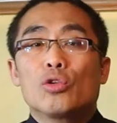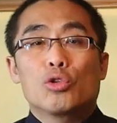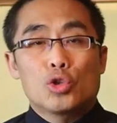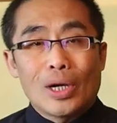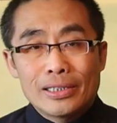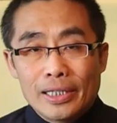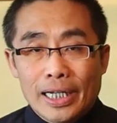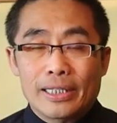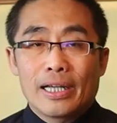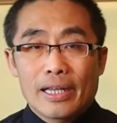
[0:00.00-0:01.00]
to
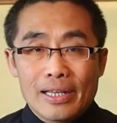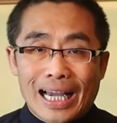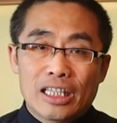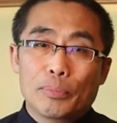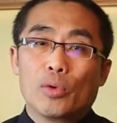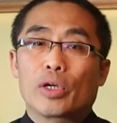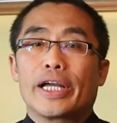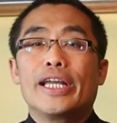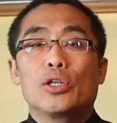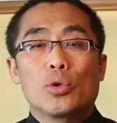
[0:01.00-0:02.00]
translate that
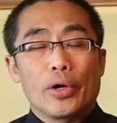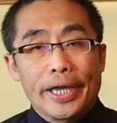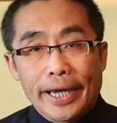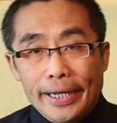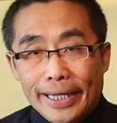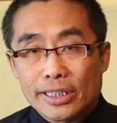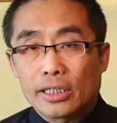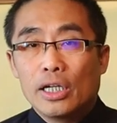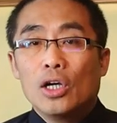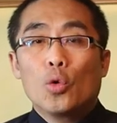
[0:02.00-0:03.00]
book into
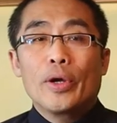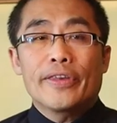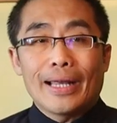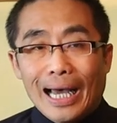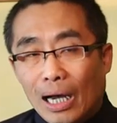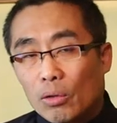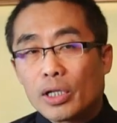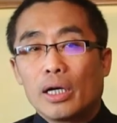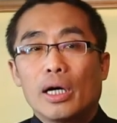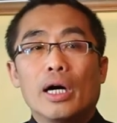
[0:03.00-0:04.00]
English
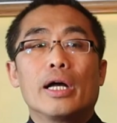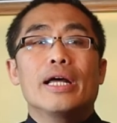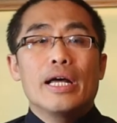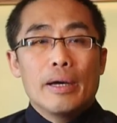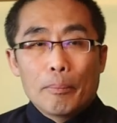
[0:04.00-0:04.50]
without a